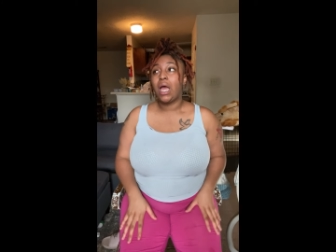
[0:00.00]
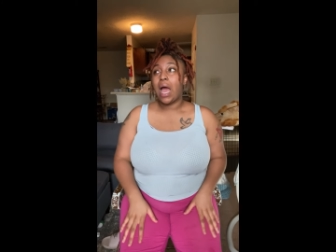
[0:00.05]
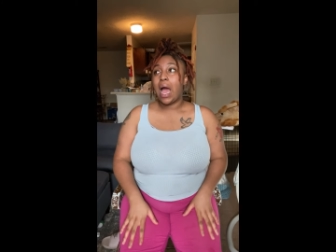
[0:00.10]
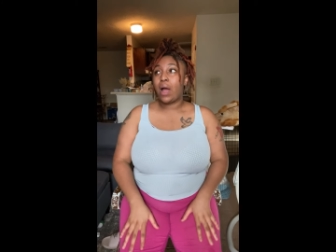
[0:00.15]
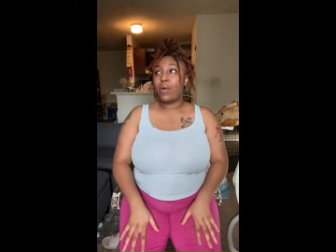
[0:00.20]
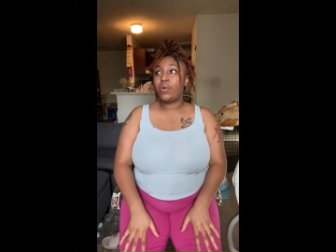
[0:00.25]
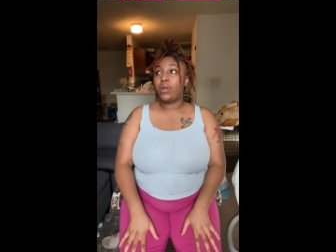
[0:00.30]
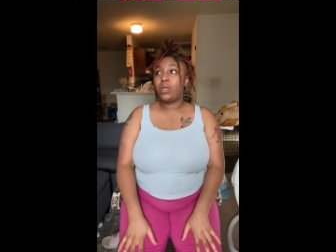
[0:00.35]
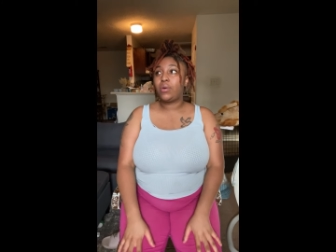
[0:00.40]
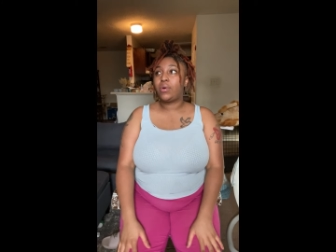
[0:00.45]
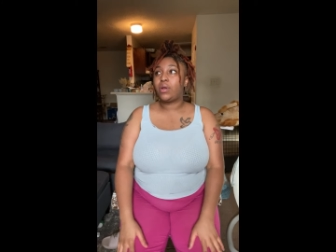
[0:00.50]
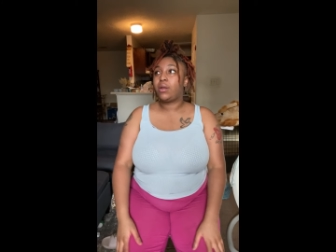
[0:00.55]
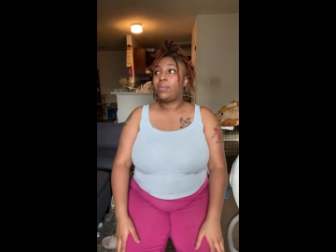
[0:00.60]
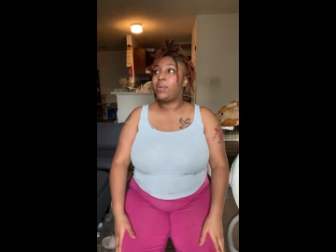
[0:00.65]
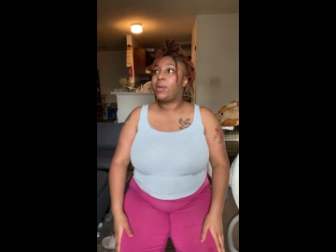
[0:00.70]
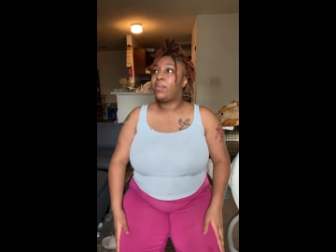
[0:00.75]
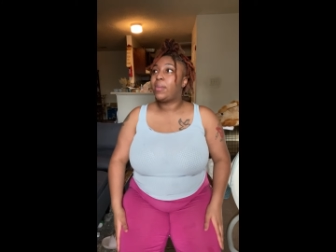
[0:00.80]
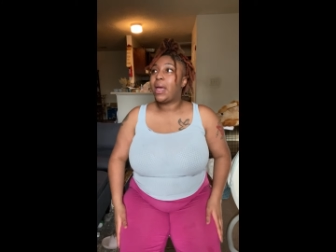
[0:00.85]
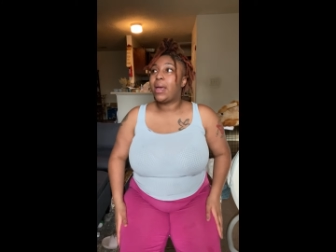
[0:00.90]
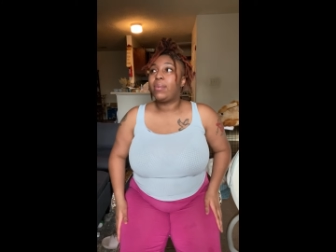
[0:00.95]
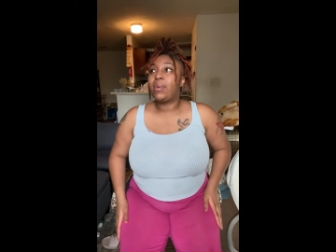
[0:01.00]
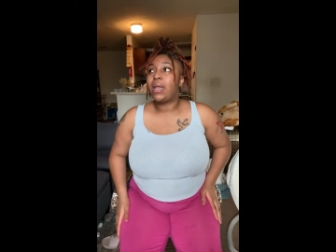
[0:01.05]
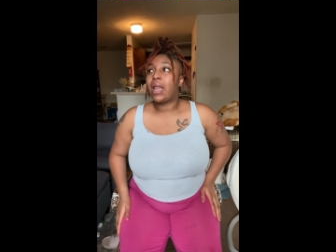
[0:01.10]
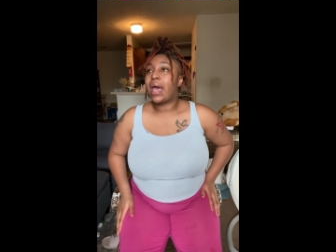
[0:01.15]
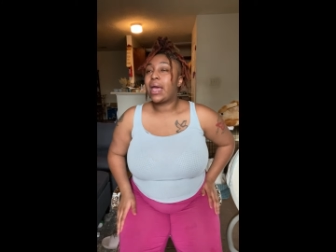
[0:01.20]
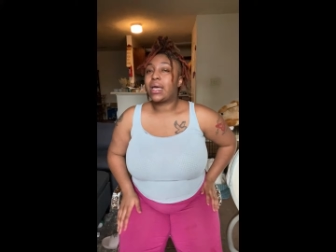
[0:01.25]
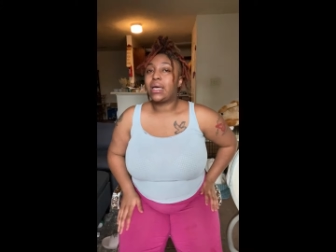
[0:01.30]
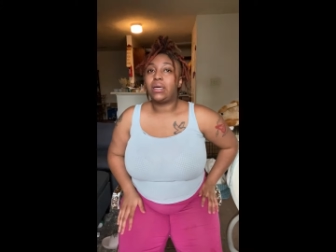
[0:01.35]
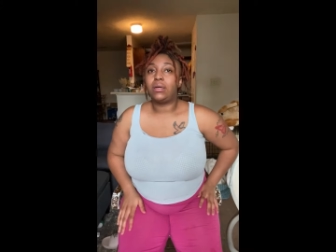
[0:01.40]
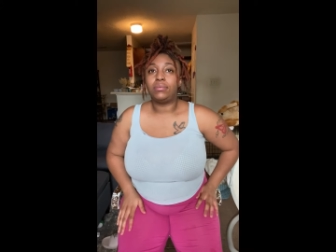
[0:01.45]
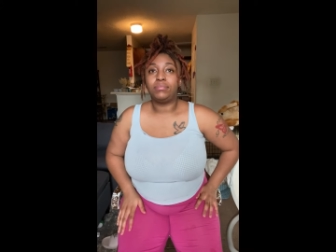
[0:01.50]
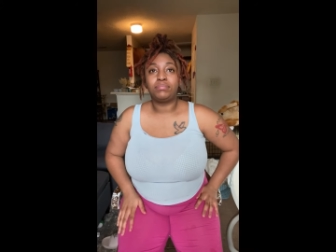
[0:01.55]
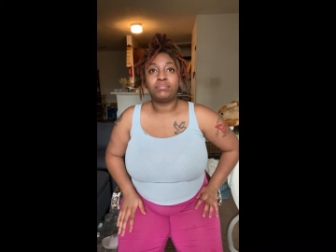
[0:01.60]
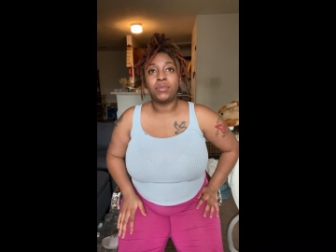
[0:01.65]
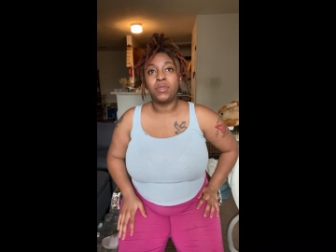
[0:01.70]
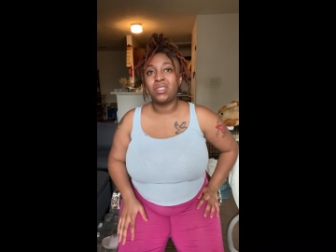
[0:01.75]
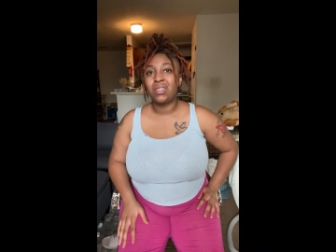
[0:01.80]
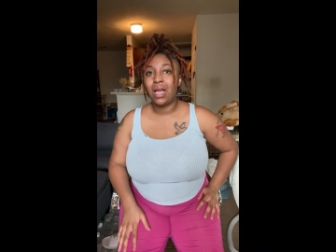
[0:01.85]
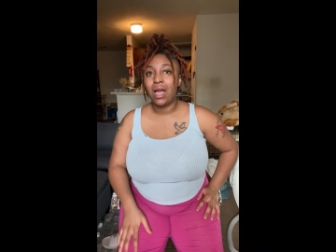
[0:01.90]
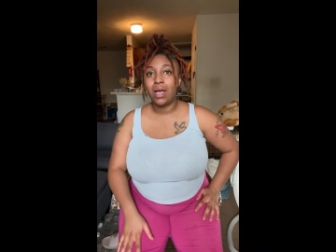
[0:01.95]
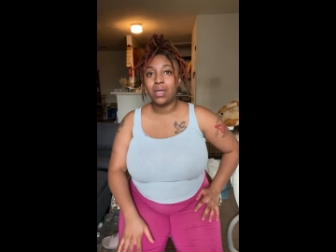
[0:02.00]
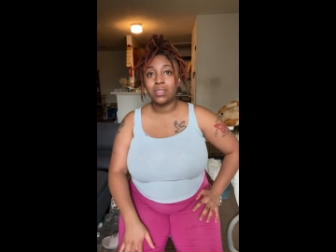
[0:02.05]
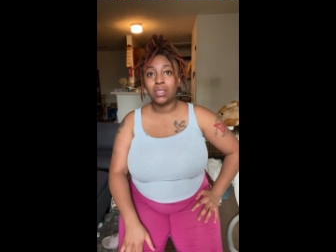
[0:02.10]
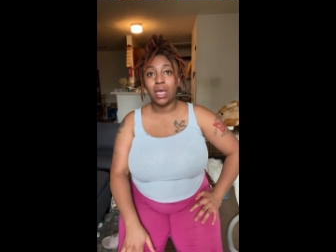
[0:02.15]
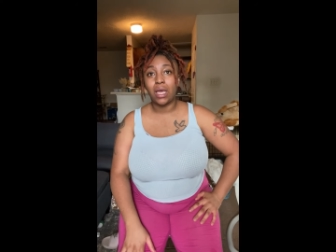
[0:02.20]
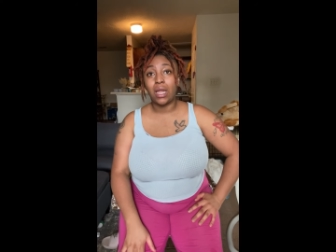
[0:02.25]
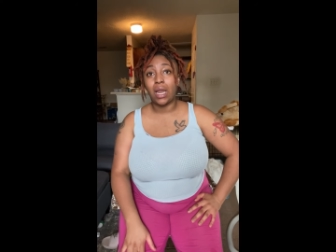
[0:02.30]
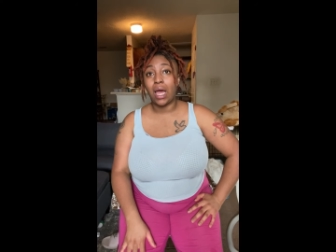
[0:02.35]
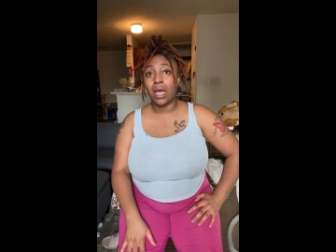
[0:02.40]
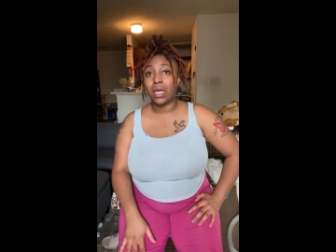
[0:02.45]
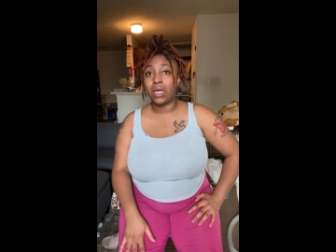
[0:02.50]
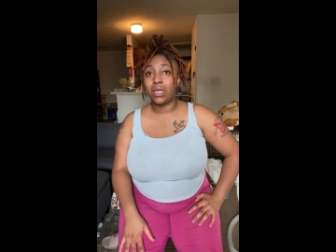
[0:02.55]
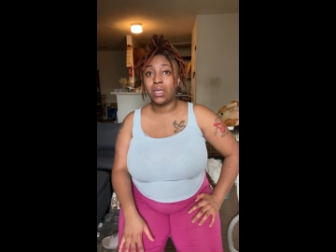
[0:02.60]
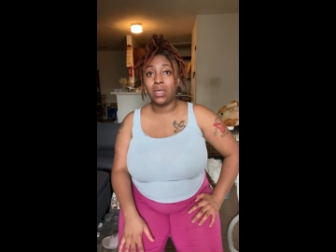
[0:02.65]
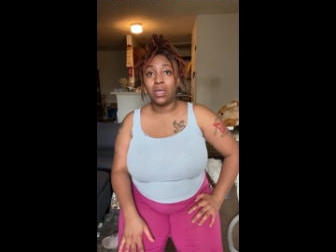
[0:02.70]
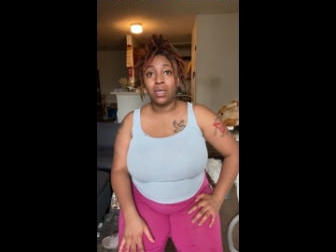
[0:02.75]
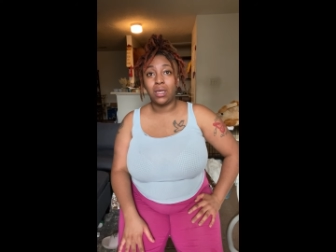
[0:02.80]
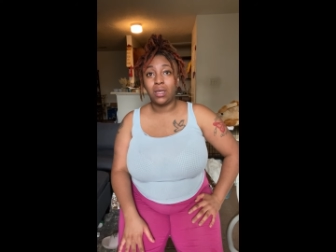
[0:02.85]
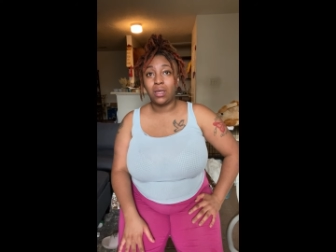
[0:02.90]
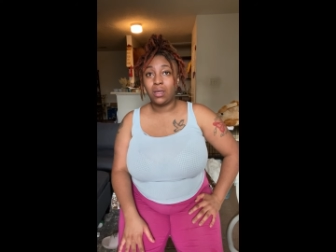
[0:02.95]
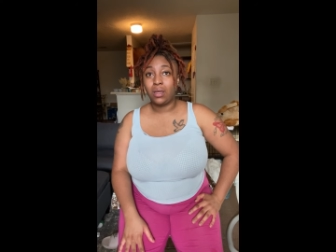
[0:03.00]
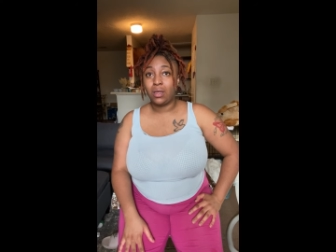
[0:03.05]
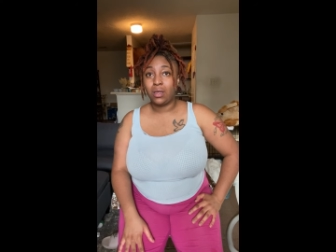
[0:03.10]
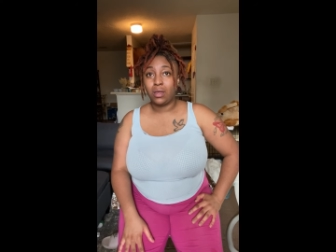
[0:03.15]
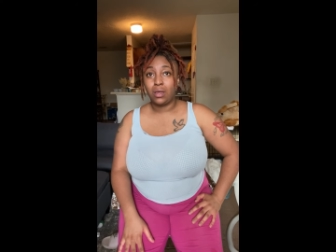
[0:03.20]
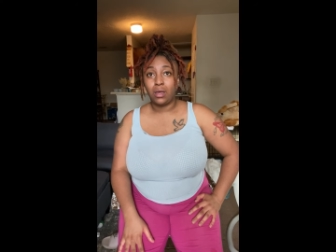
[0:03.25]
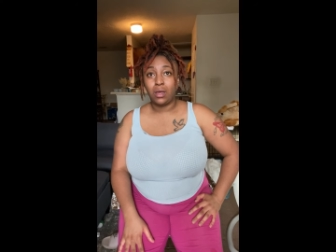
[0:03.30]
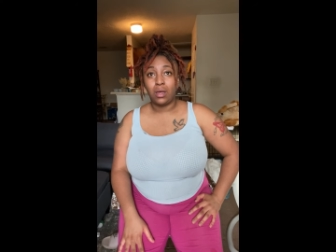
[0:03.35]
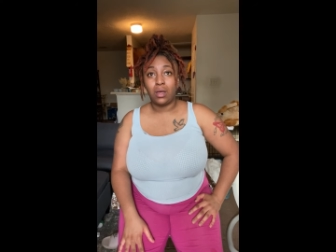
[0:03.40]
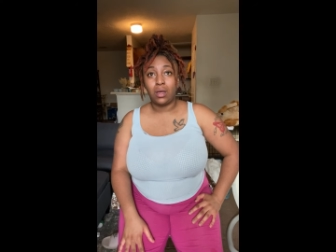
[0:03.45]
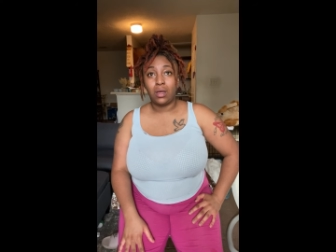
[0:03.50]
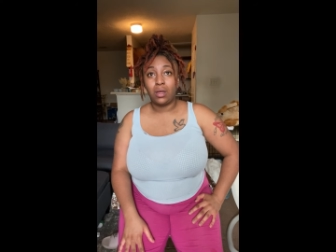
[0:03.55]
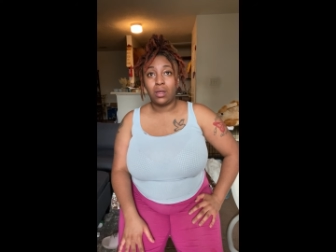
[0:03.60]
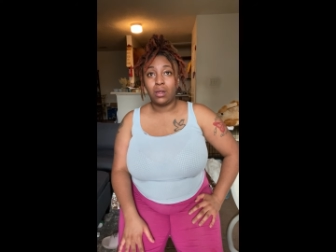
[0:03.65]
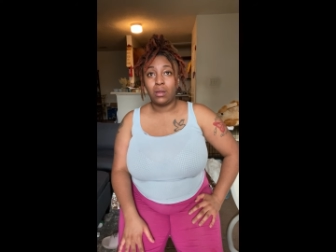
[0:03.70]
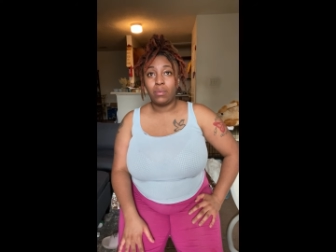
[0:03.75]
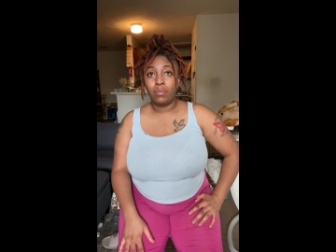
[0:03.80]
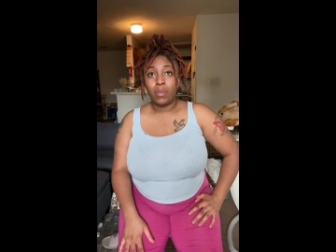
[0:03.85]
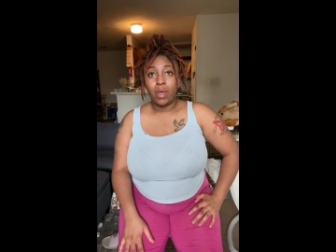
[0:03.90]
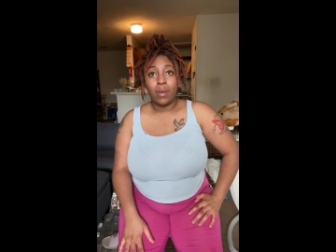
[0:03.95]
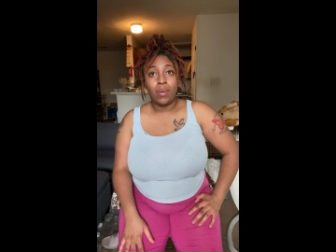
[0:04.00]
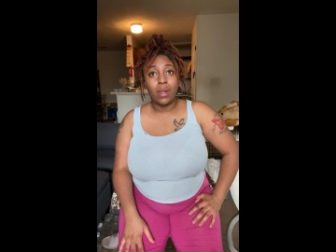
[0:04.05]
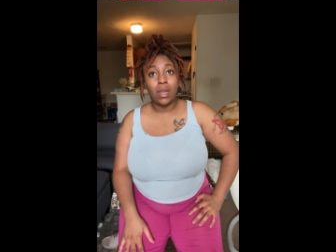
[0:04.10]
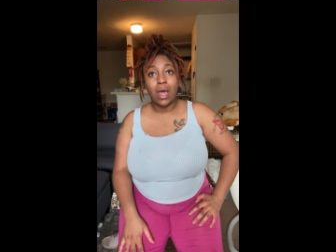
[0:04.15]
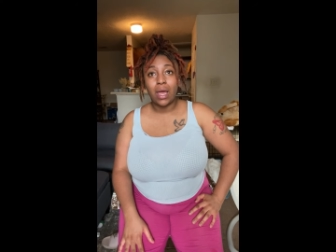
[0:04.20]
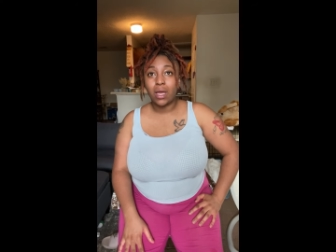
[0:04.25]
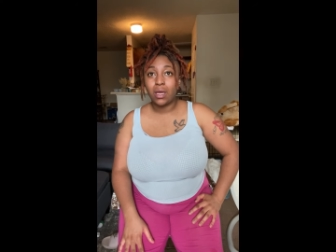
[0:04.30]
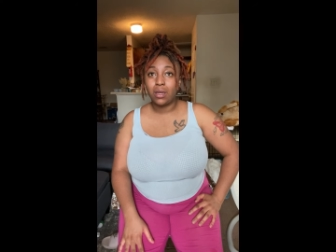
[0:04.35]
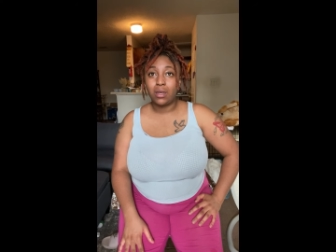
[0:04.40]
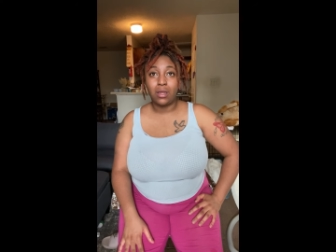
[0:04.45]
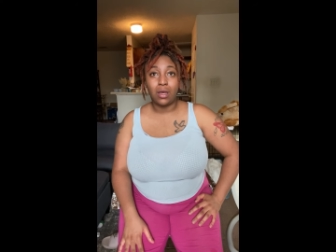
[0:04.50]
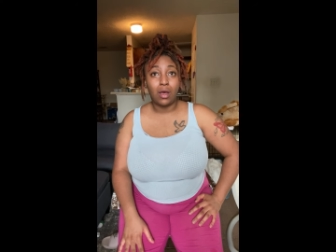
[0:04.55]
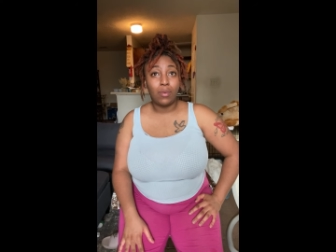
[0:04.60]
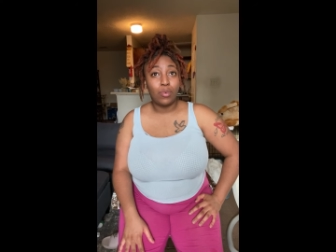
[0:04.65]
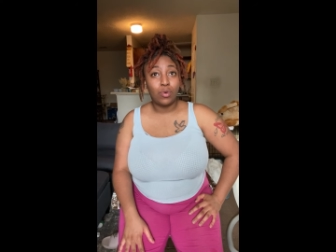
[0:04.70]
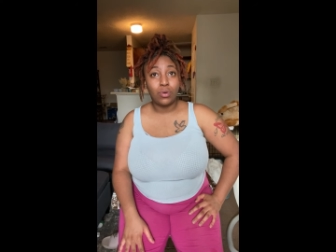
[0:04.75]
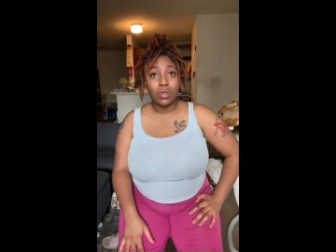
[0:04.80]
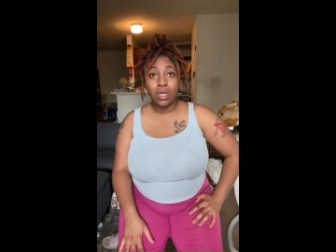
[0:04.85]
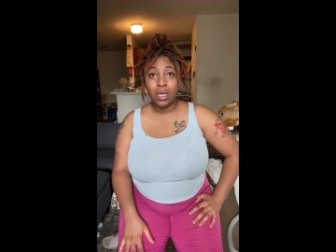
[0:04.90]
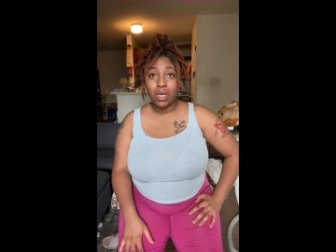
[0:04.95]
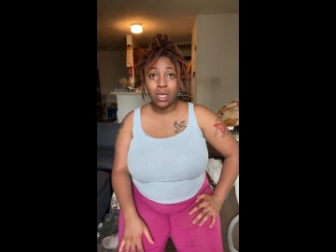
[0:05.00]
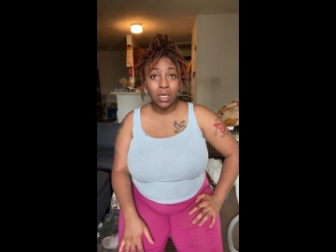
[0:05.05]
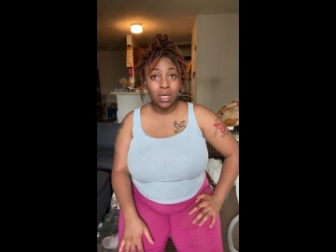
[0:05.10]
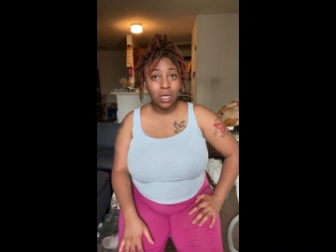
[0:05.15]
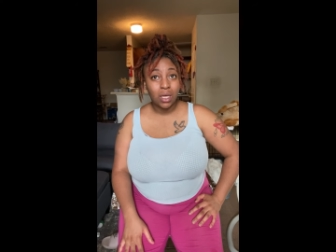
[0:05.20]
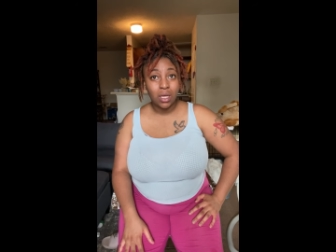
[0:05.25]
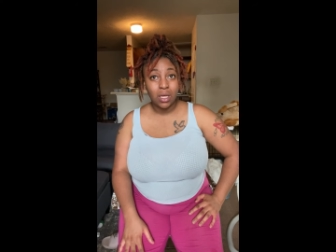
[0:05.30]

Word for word: I really want to be maybe like a, I'll take like a, maybe like a double D,